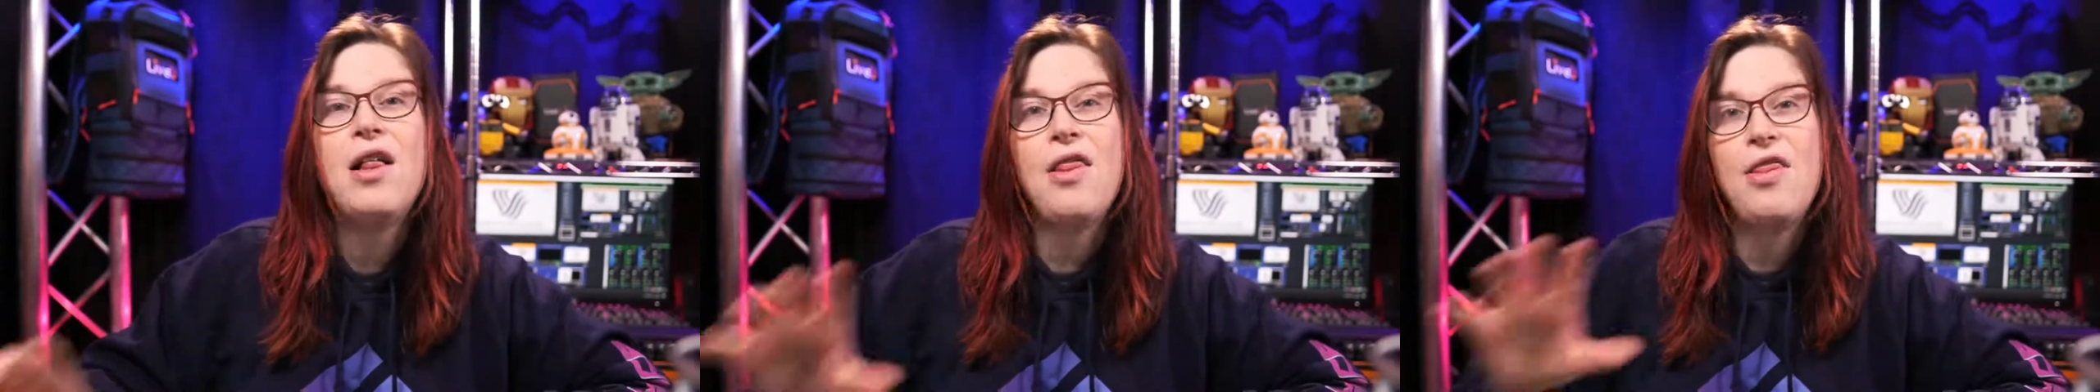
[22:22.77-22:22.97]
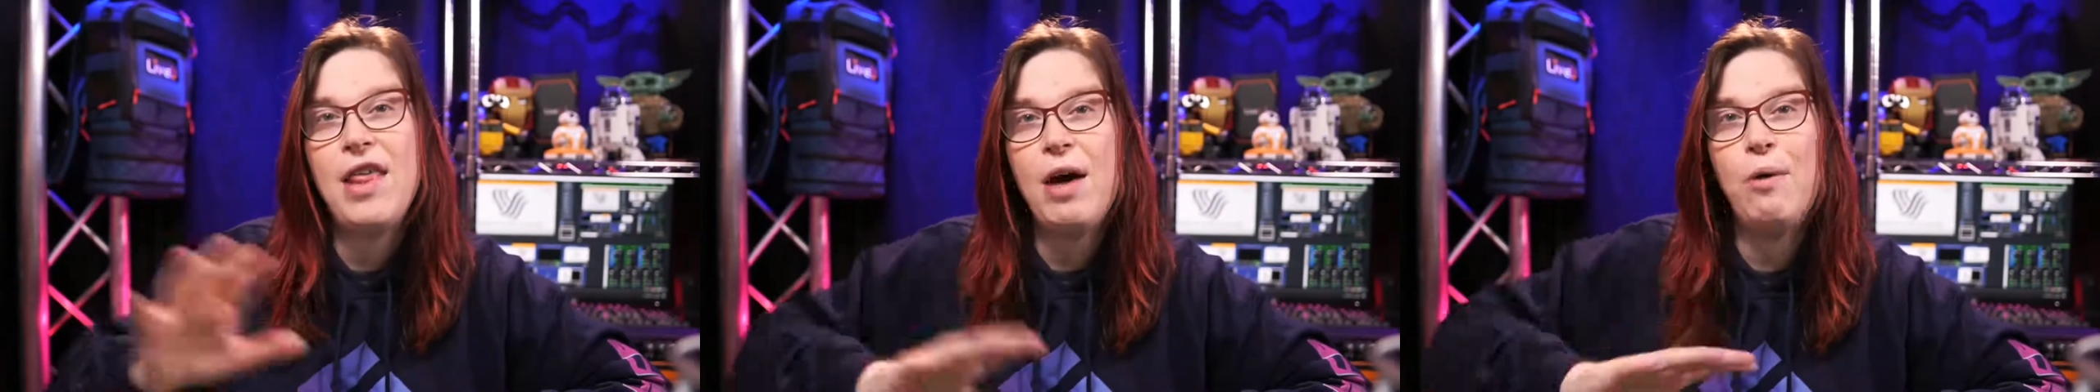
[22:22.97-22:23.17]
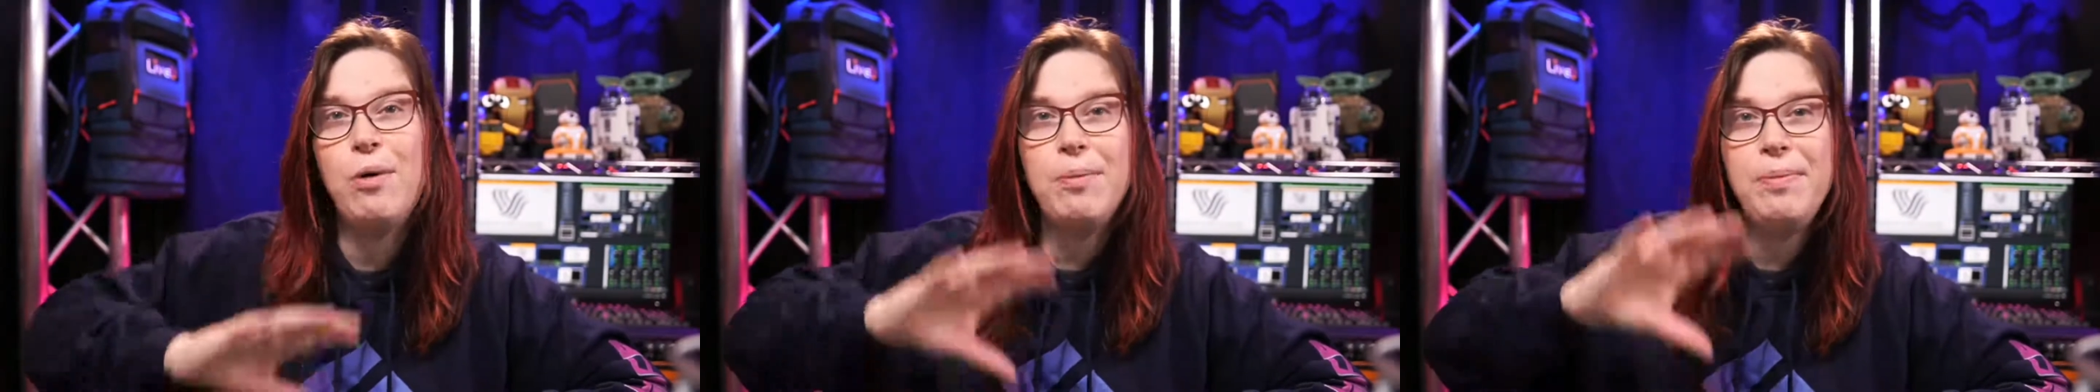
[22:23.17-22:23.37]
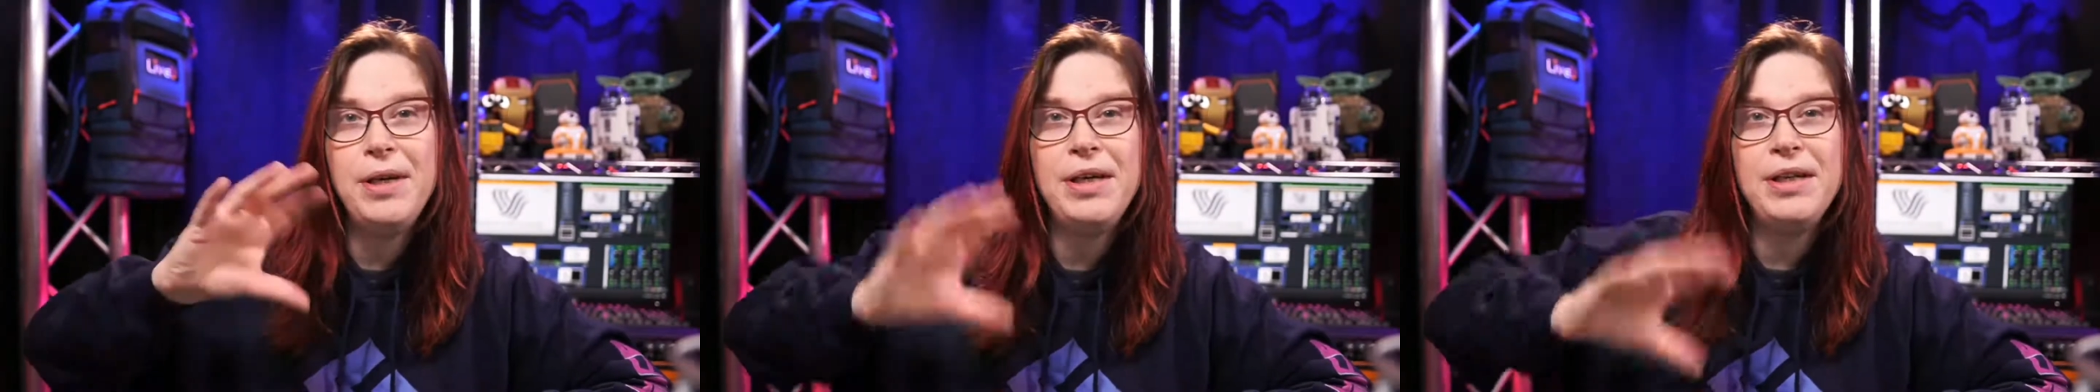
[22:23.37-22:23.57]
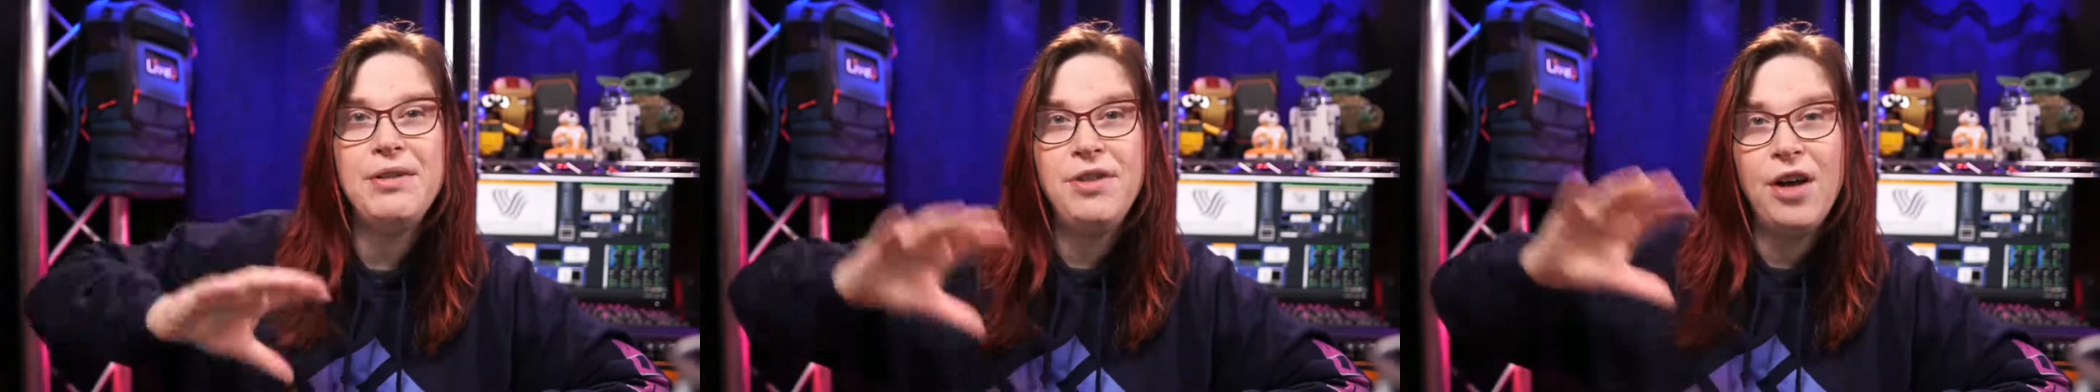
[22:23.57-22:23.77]
that will
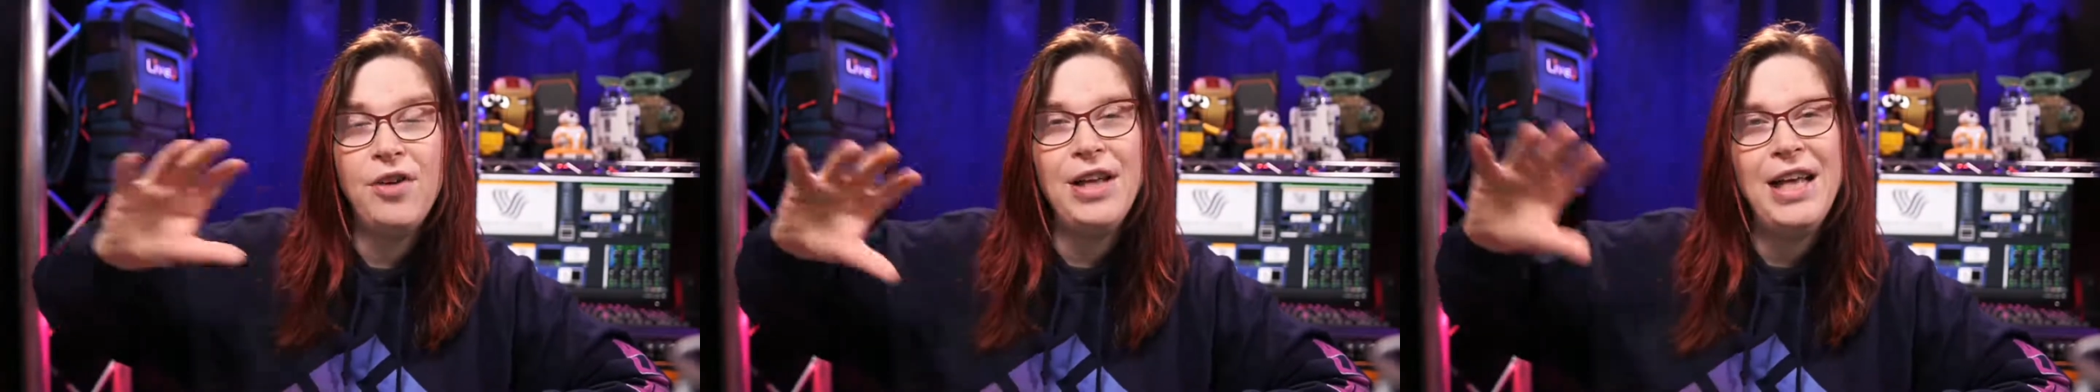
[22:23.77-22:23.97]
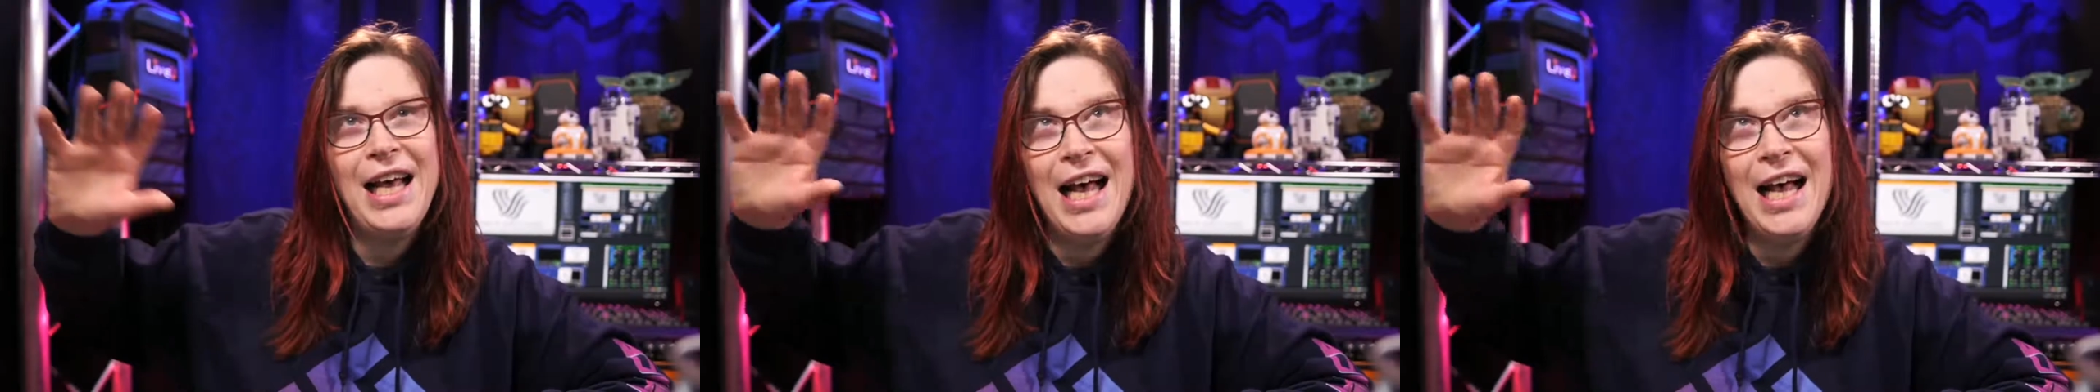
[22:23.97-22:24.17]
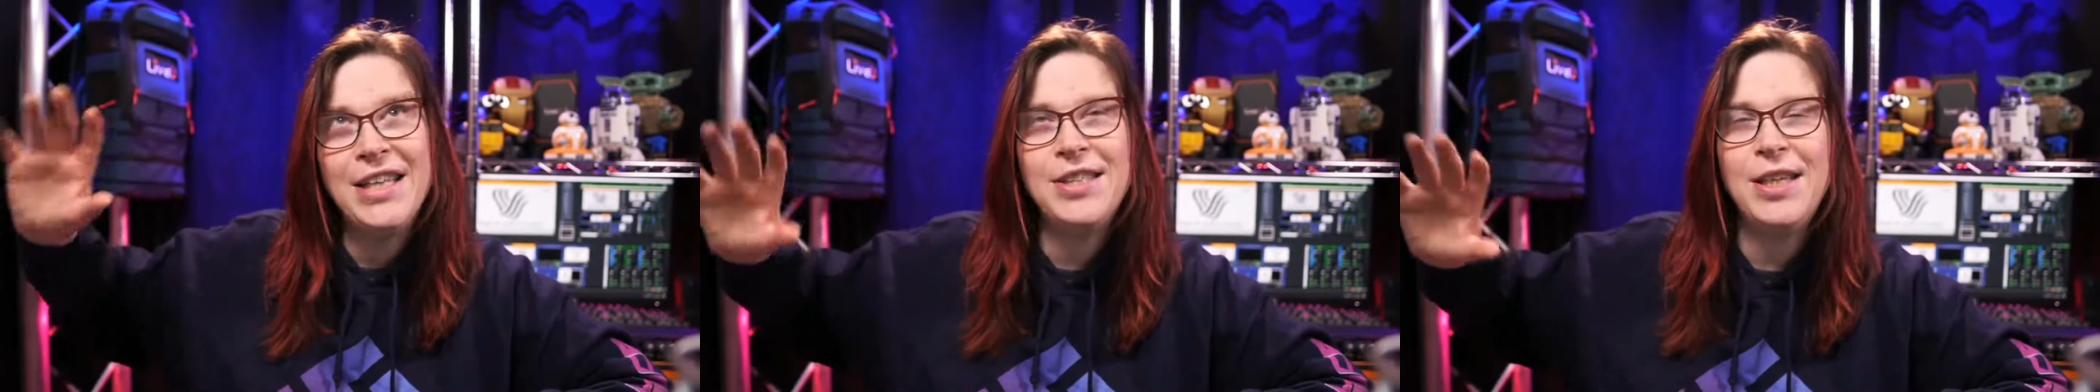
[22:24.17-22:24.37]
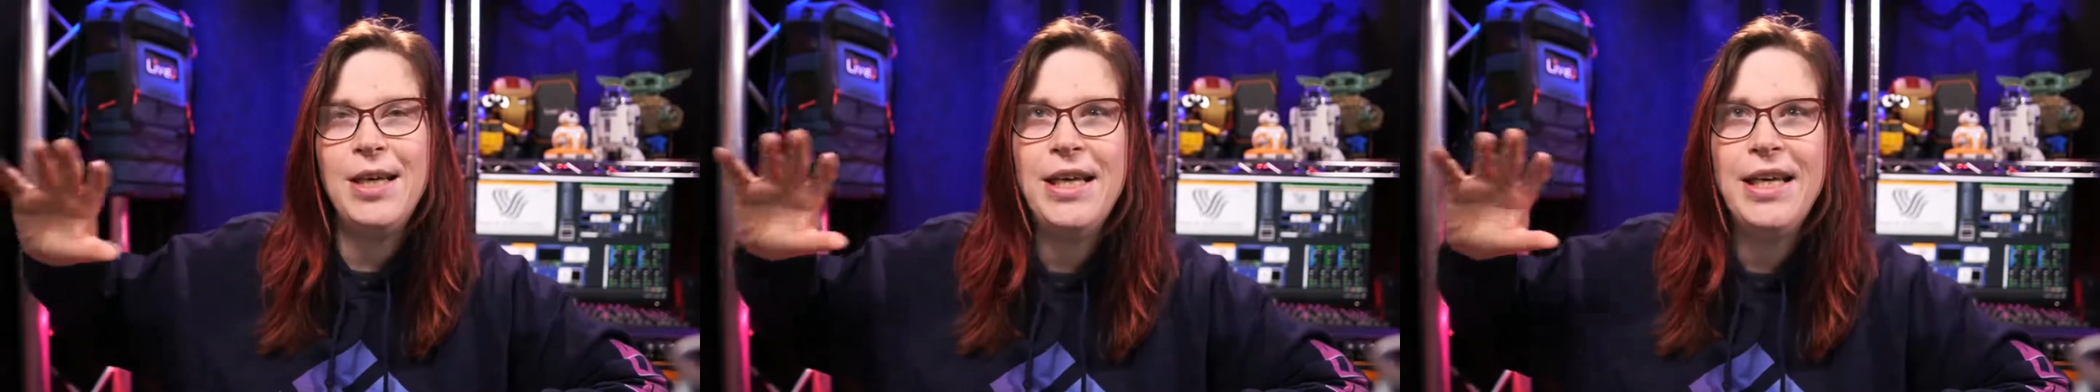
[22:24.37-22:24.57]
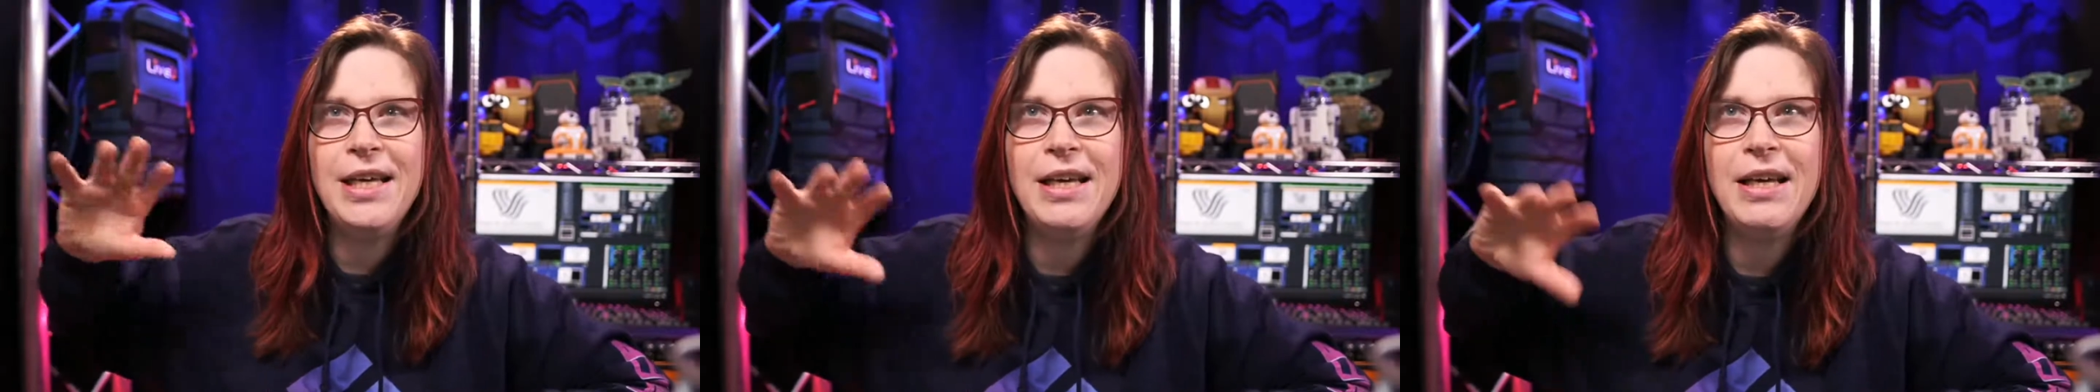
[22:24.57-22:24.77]
be done as
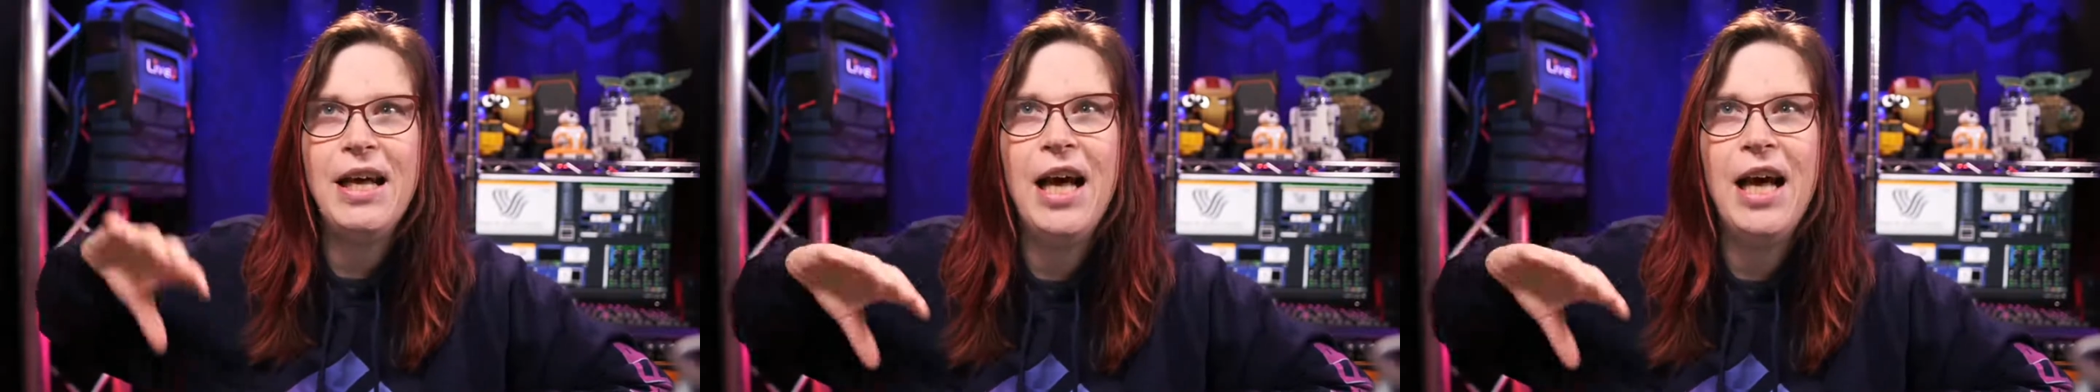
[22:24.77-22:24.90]
a